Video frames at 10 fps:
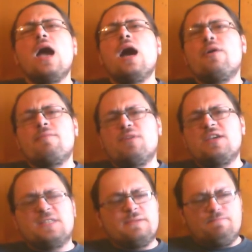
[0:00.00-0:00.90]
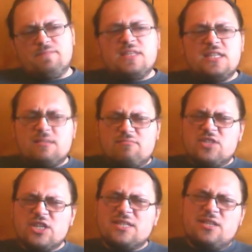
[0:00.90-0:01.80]
Oh, and please,
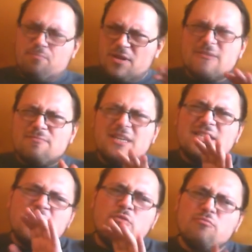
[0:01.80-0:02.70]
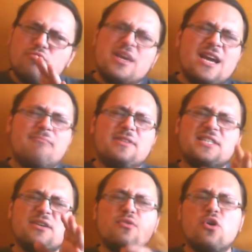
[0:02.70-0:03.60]
just please don't bring up the
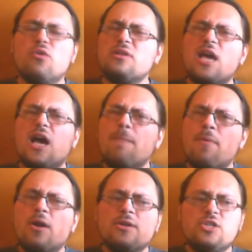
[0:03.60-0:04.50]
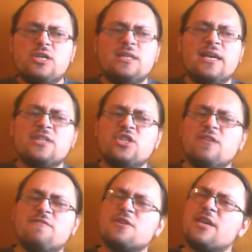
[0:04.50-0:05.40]
so-called apology that
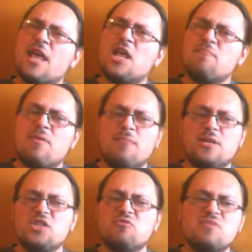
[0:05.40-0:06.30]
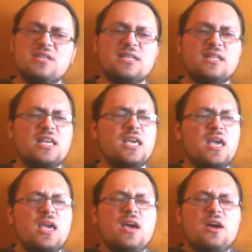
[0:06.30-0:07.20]
Jennifer Keller published recently.
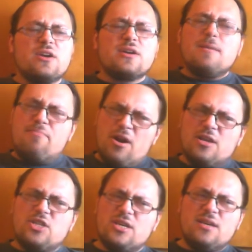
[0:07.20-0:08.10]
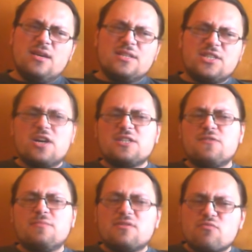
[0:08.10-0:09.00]
Her apology starts
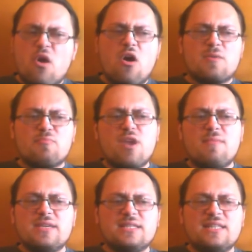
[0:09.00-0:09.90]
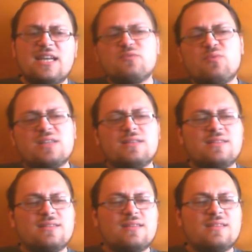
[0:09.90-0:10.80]
from the wrong premise.
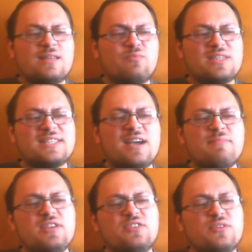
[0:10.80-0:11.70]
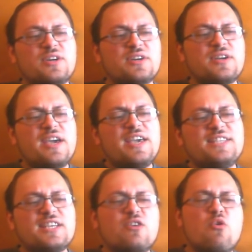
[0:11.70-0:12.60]
What's coming to her
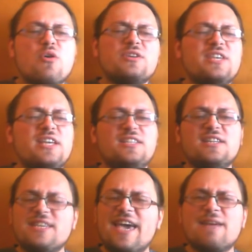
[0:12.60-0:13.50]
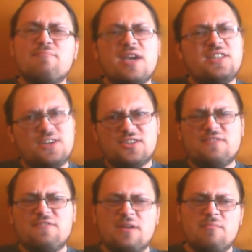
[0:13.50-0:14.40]
is a coordinated attack by Dr.
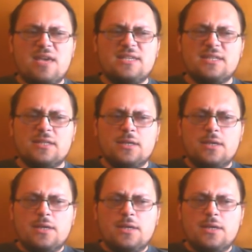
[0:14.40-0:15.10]
Phil Mason.